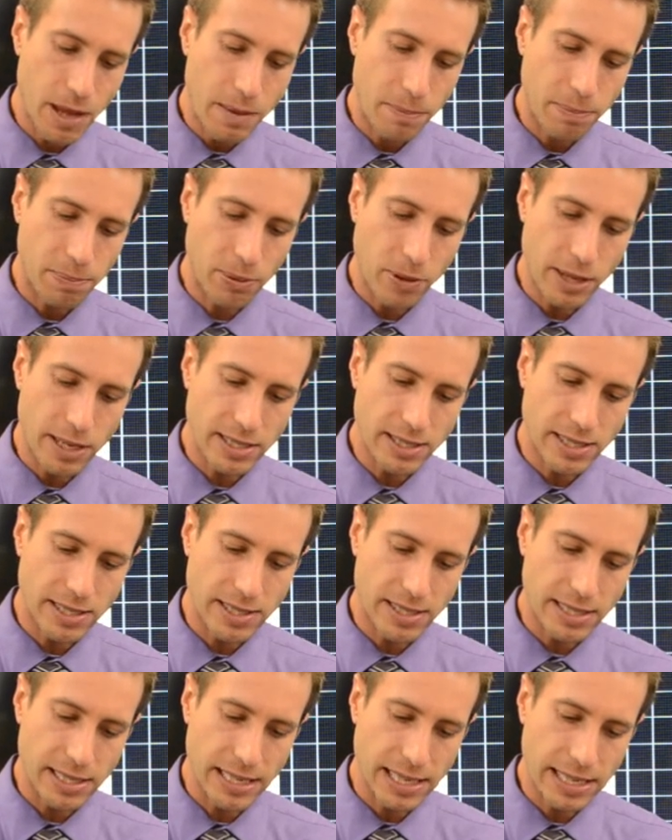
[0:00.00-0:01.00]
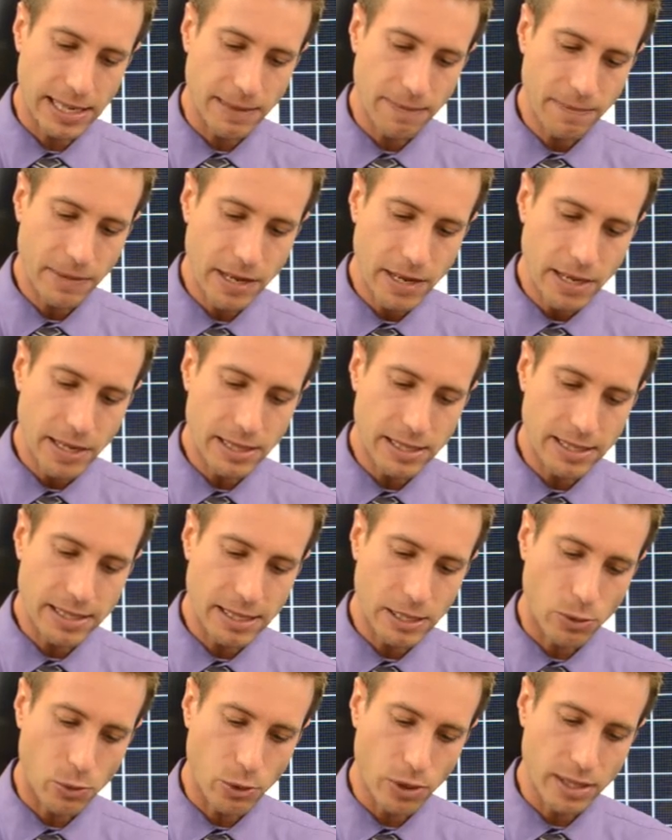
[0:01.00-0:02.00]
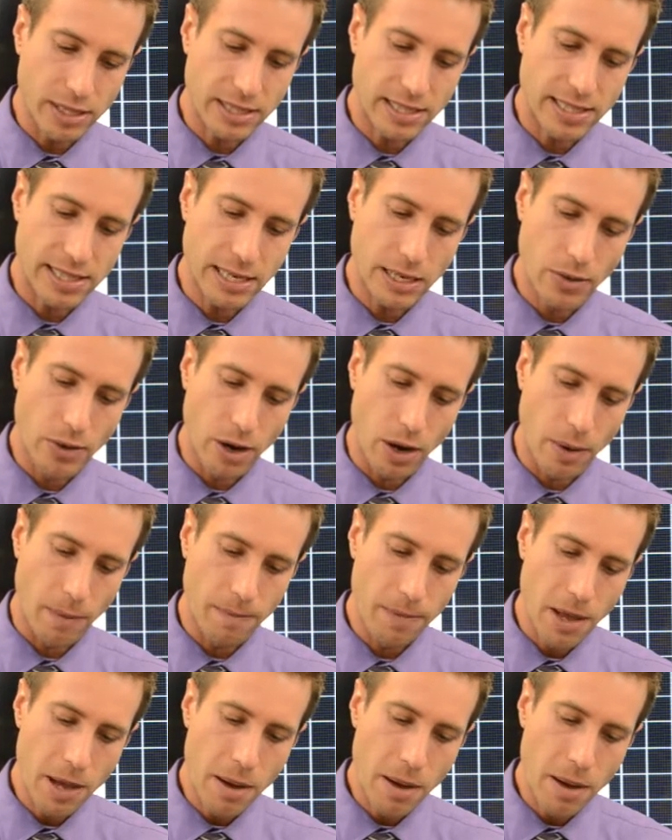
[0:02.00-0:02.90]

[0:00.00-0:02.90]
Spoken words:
plus c is equal to 0.